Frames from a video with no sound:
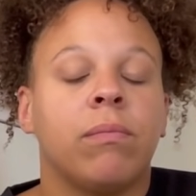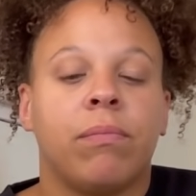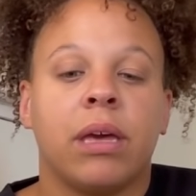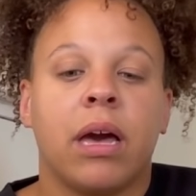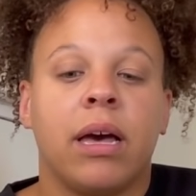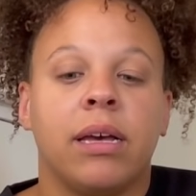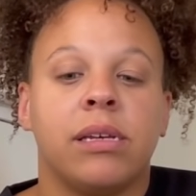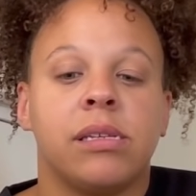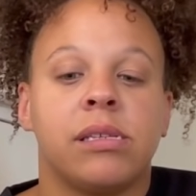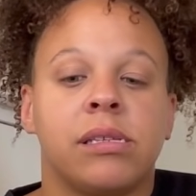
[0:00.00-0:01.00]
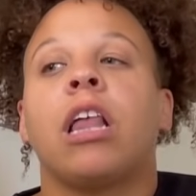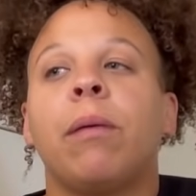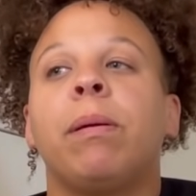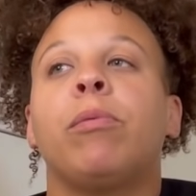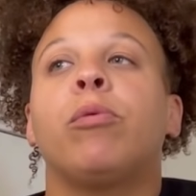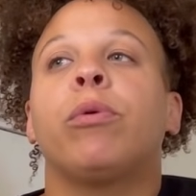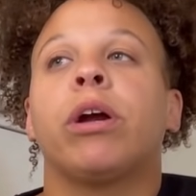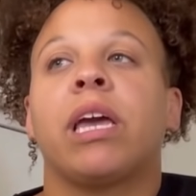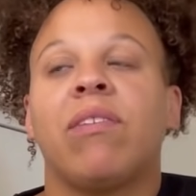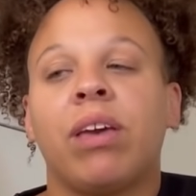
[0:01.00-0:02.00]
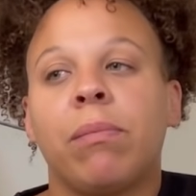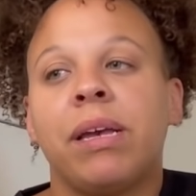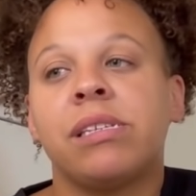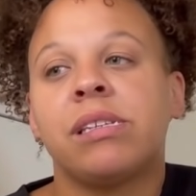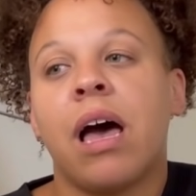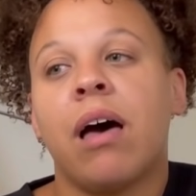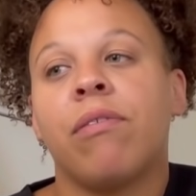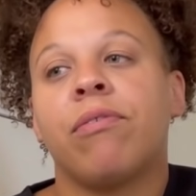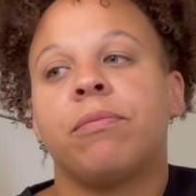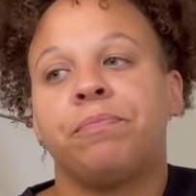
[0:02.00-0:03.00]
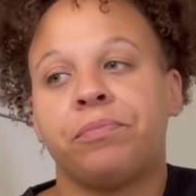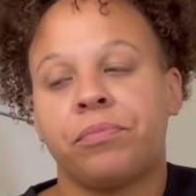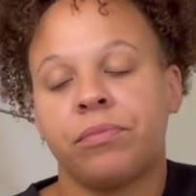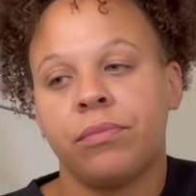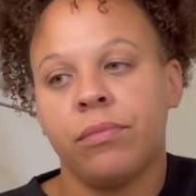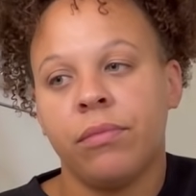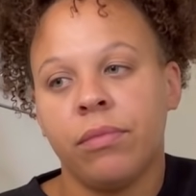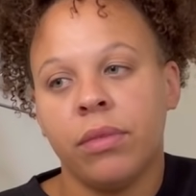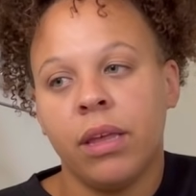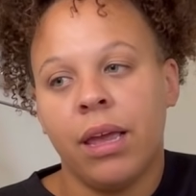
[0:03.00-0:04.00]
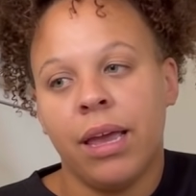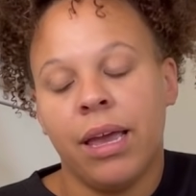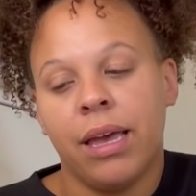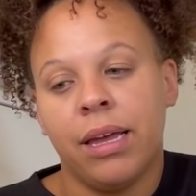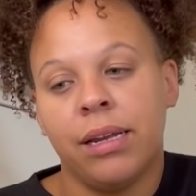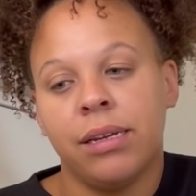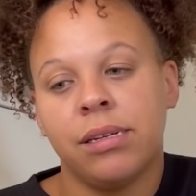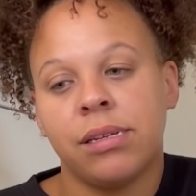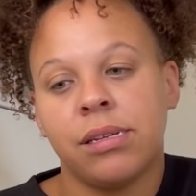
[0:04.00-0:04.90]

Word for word: because a lot of people were giving me stuff and